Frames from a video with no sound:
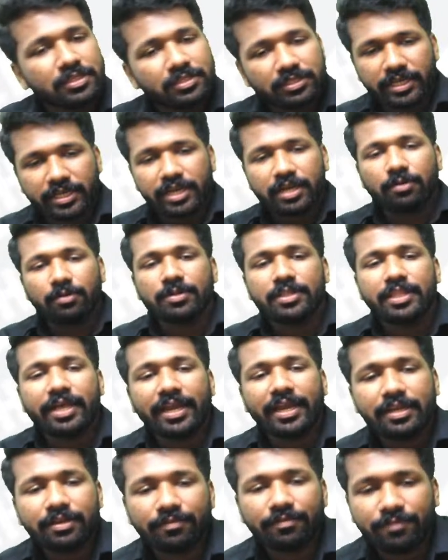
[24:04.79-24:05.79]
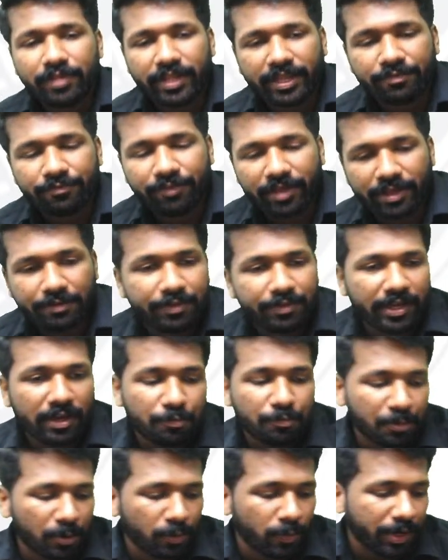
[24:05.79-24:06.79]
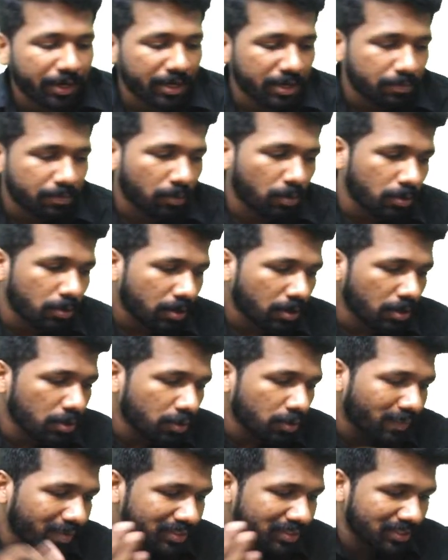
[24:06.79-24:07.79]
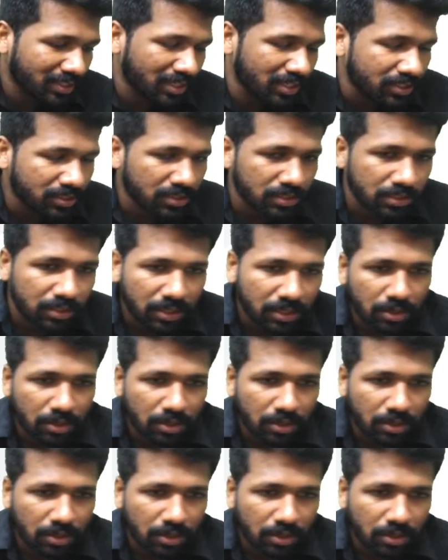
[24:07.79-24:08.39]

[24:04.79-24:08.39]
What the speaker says: Check out that where we have provided more questions